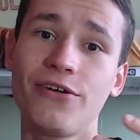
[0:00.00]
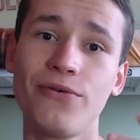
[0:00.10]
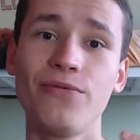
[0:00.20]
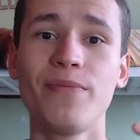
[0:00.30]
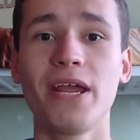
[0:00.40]

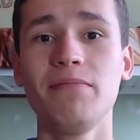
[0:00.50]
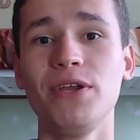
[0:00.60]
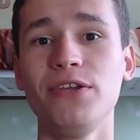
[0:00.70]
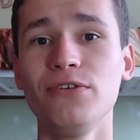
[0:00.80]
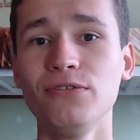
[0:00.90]
maybe
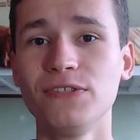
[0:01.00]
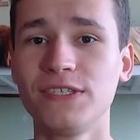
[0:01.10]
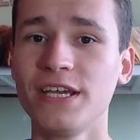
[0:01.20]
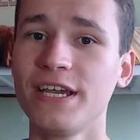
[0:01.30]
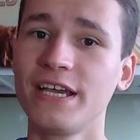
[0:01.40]

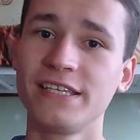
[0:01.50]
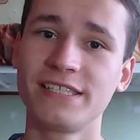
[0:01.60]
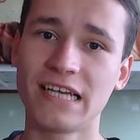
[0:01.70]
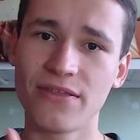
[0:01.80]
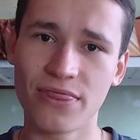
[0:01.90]
use
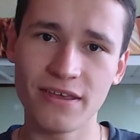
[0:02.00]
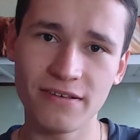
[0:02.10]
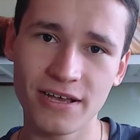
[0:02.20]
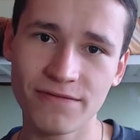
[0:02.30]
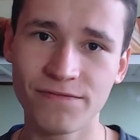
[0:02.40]

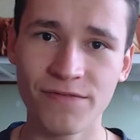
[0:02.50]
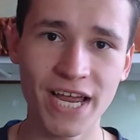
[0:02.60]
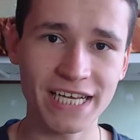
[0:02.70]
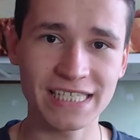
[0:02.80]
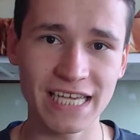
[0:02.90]
something
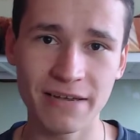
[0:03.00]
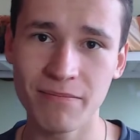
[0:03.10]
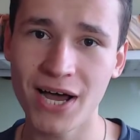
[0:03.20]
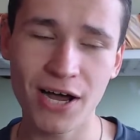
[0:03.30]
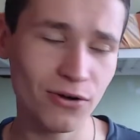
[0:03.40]
facts
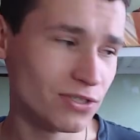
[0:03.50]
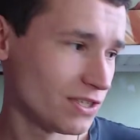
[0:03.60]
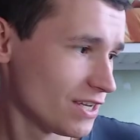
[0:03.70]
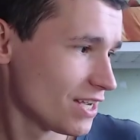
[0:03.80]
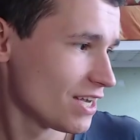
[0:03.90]
about
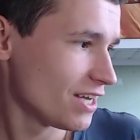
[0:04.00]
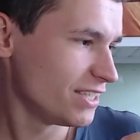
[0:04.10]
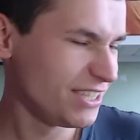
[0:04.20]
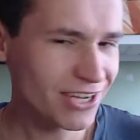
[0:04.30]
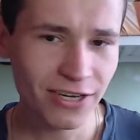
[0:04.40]

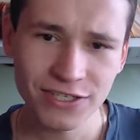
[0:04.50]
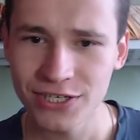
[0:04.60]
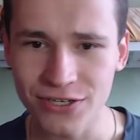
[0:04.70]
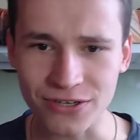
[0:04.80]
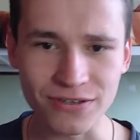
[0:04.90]
not
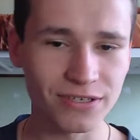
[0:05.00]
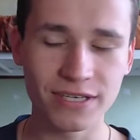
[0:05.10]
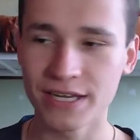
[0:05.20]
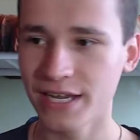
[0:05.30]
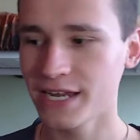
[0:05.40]
good,
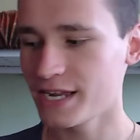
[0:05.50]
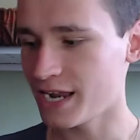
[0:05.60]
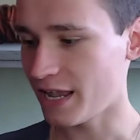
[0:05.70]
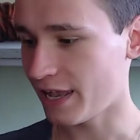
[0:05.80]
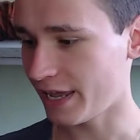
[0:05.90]

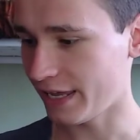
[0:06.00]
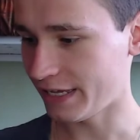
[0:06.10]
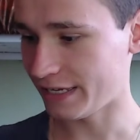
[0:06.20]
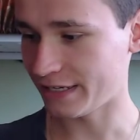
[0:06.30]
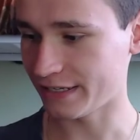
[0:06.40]

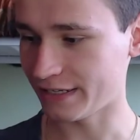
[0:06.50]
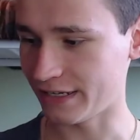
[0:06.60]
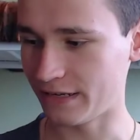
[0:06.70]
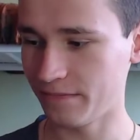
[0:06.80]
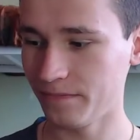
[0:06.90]
like.
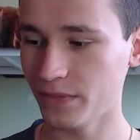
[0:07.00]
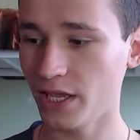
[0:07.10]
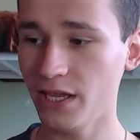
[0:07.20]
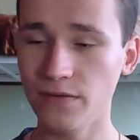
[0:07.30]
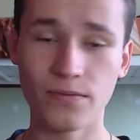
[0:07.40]

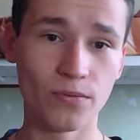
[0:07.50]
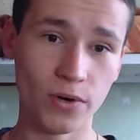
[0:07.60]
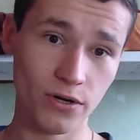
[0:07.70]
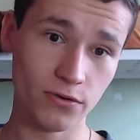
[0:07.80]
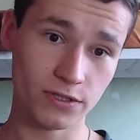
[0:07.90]
If
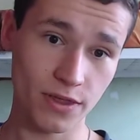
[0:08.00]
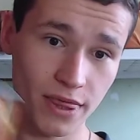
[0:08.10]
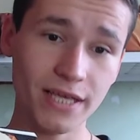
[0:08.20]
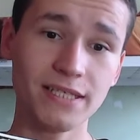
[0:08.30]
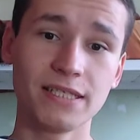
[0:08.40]
we use
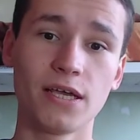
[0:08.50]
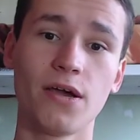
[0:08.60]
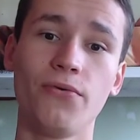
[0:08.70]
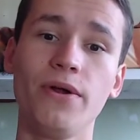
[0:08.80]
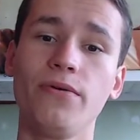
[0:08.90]
this,
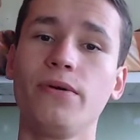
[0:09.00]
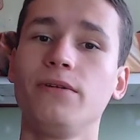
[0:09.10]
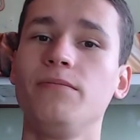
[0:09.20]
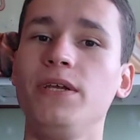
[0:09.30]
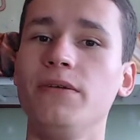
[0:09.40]
we
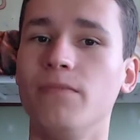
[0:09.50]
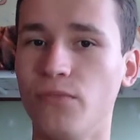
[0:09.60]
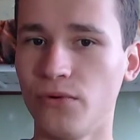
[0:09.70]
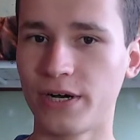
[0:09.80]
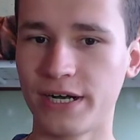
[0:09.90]
will be
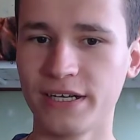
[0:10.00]
more